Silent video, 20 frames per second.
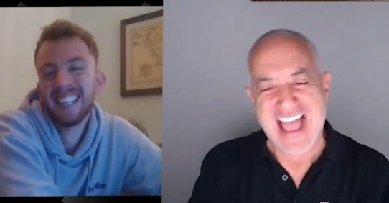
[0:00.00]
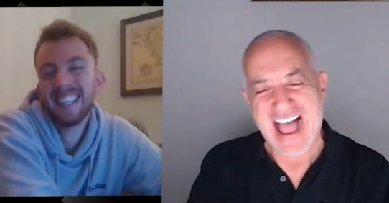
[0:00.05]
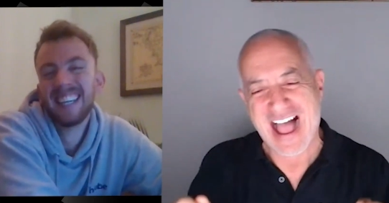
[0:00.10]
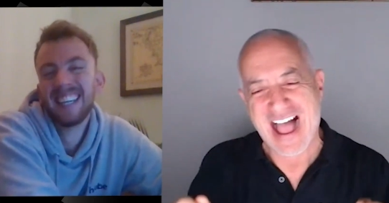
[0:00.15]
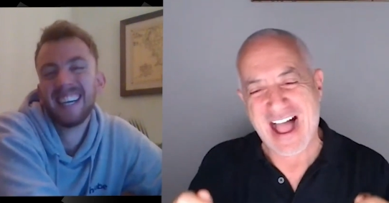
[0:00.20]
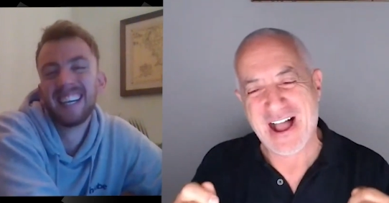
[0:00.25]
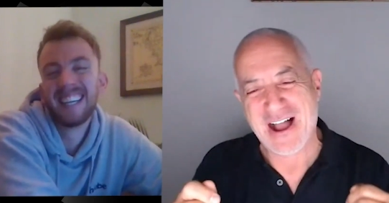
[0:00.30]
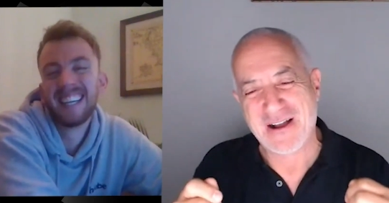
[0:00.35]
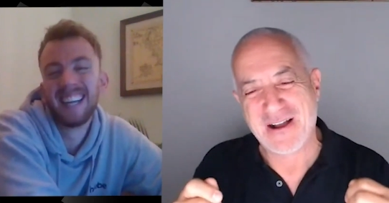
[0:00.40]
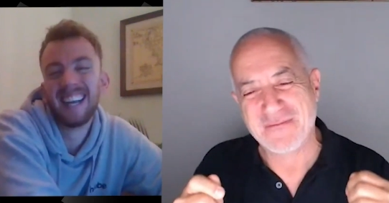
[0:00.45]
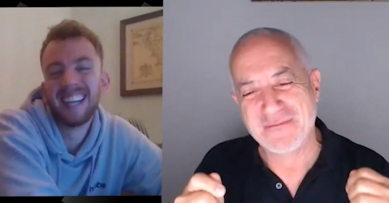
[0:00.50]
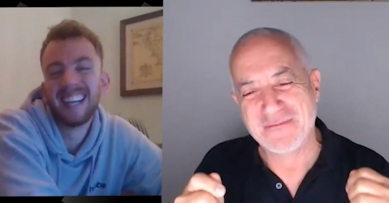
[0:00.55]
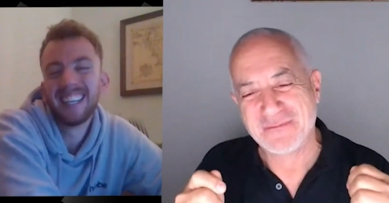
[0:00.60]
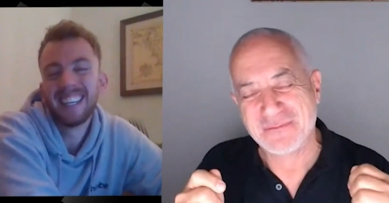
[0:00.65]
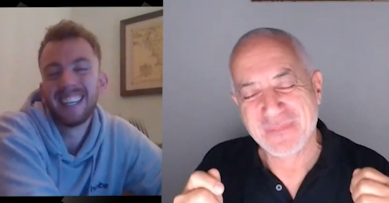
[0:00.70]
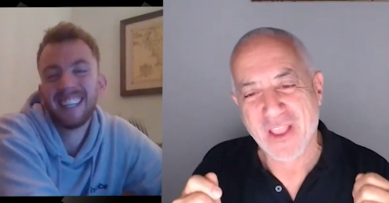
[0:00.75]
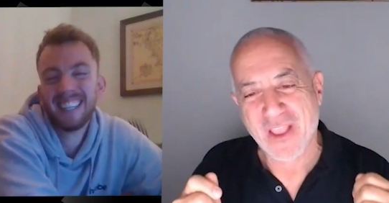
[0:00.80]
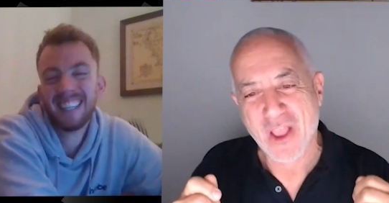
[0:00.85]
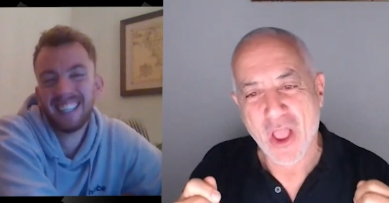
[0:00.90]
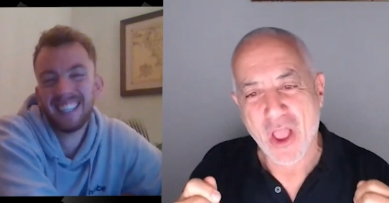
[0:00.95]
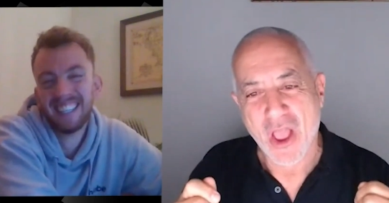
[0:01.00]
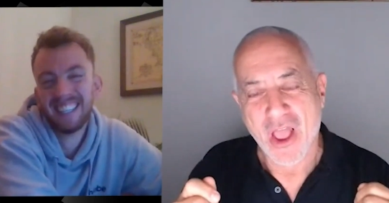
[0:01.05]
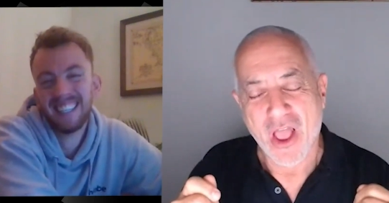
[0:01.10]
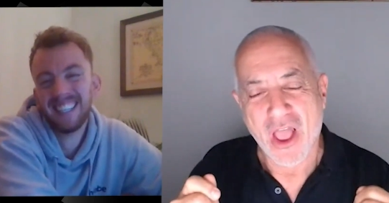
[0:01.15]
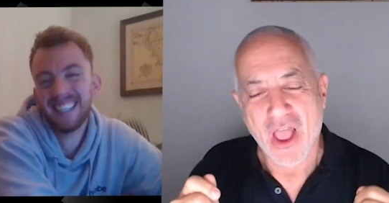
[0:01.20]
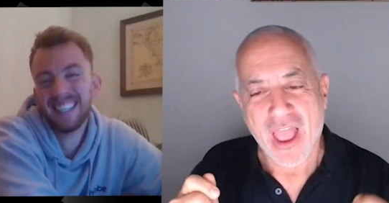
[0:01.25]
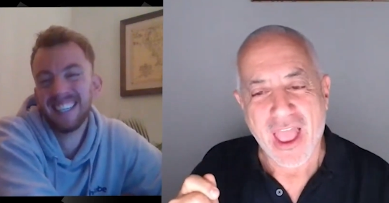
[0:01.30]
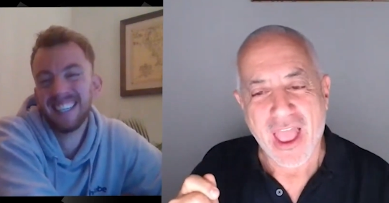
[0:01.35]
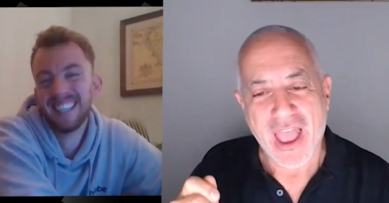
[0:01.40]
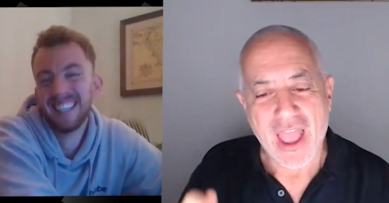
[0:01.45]
Speaker 1: um,
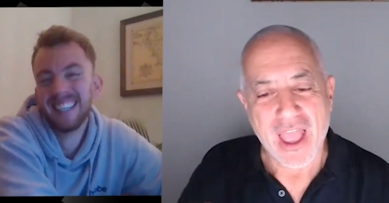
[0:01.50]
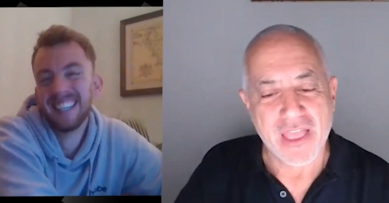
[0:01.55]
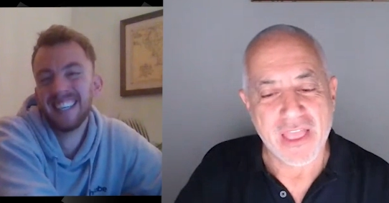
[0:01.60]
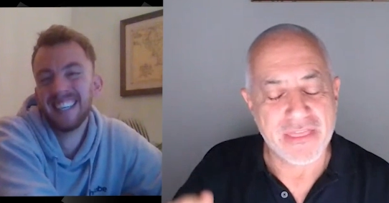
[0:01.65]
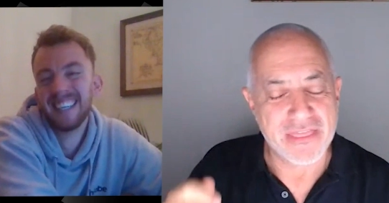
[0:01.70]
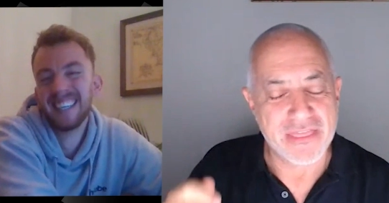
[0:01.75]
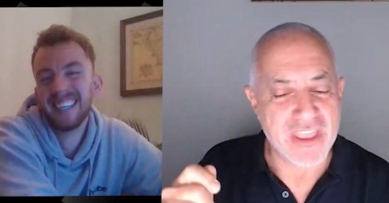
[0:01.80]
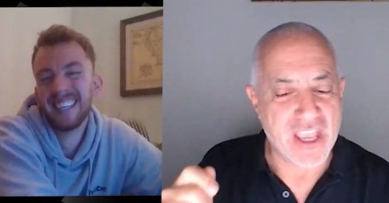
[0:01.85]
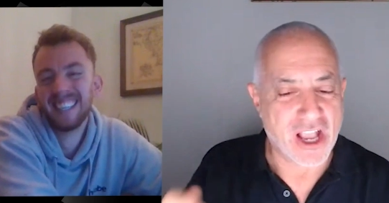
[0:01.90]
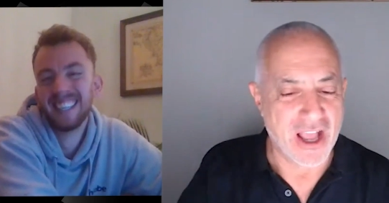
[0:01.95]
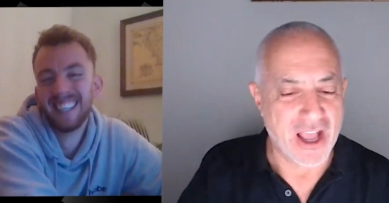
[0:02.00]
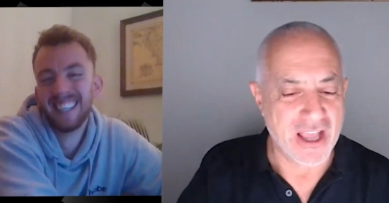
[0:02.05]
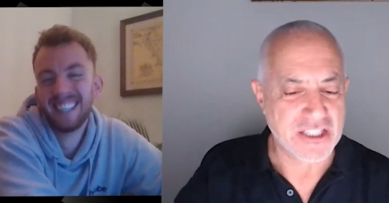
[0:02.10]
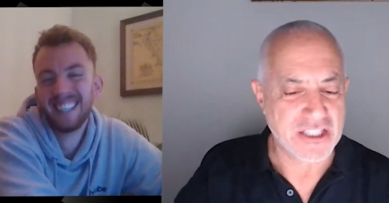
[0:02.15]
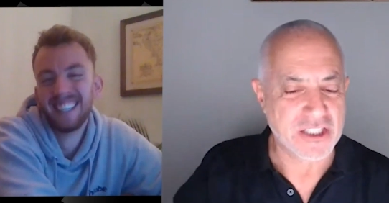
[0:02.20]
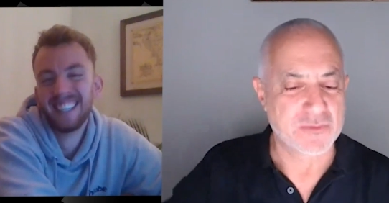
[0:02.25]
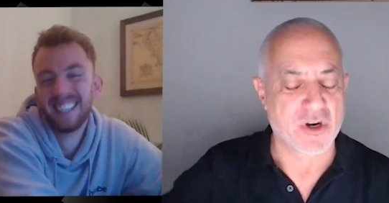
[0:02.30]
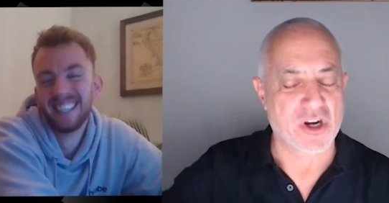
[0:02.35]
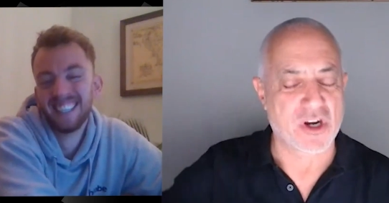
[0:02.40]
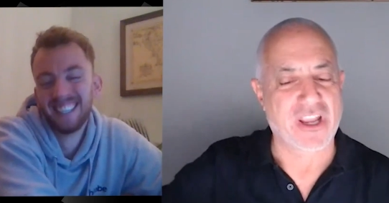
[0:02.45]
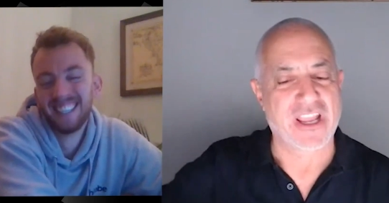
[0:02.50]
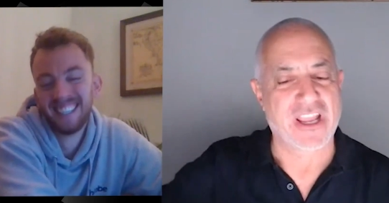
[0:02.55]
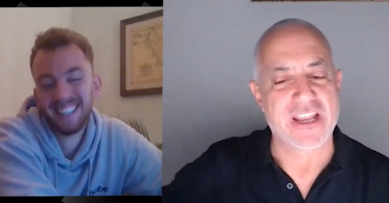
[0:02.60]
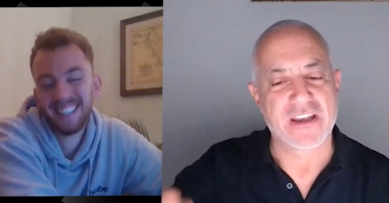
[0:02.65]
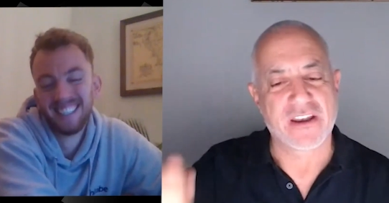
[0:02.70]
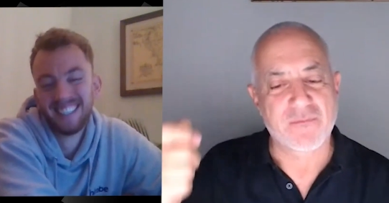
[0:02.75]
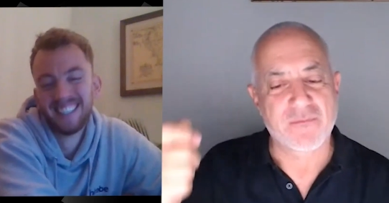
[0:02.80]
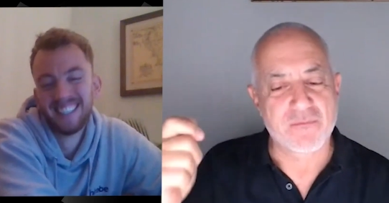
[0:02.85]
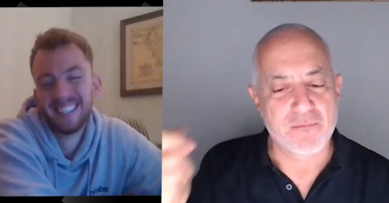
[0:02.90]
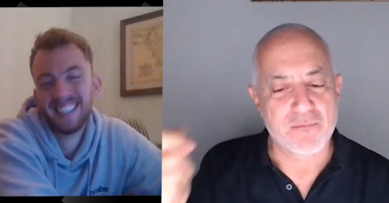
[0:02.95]
the customer
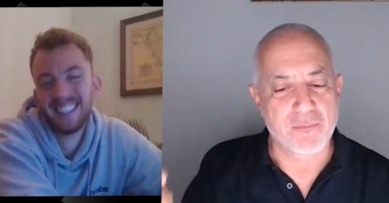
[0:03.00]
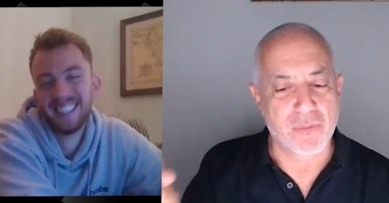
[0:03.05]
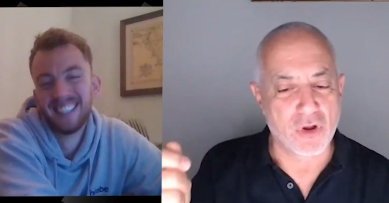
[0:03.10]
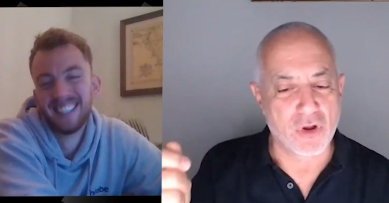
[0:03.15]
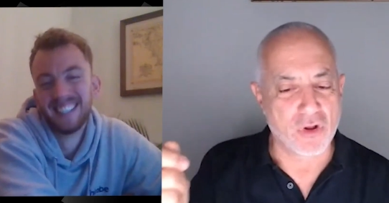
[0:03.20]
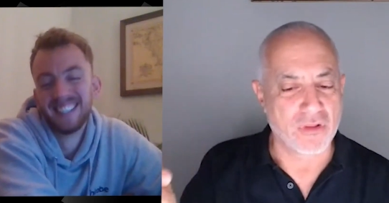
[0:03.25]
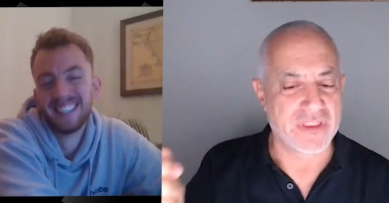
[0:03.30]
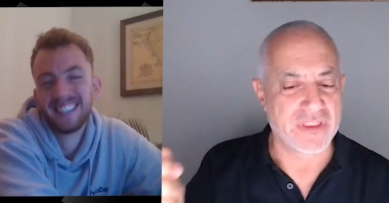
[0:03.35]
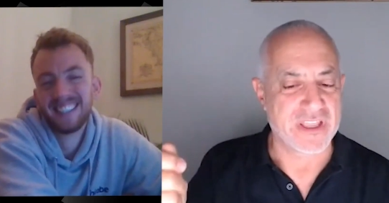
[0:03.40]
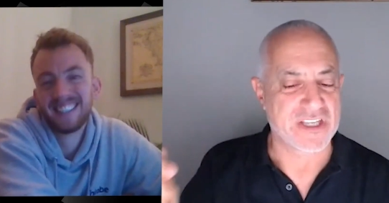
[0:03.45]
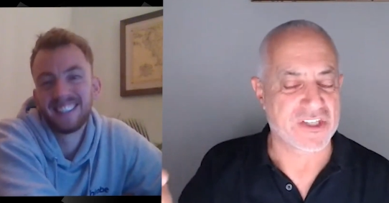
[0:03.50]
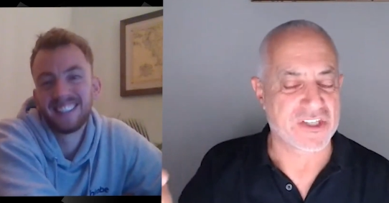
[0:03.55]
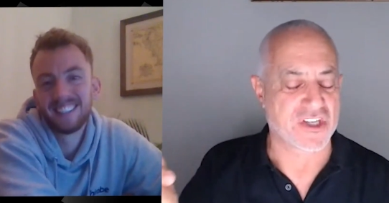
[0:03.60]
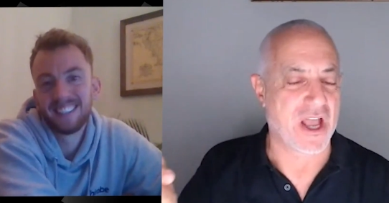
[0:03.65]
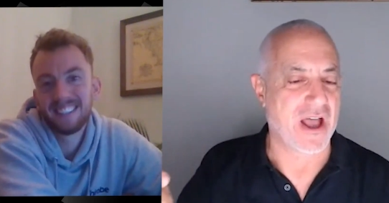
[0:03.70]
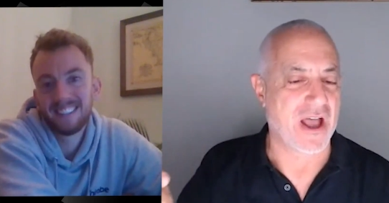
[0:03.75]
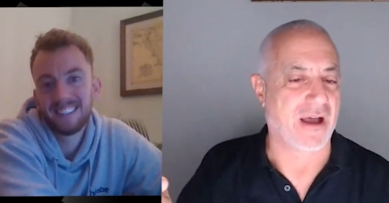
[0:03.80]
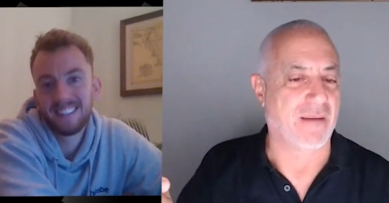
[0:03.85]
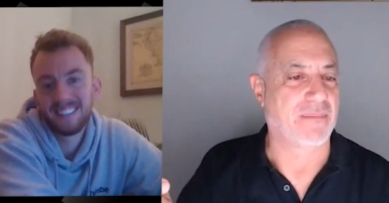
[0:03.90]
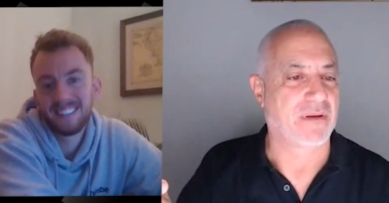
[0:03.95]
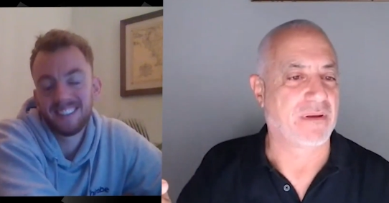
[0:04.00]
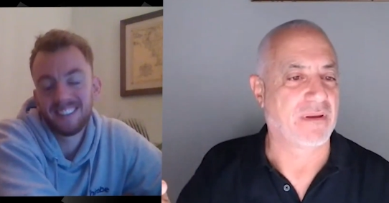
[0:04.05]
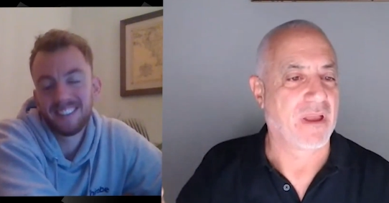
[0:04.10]
can pull this up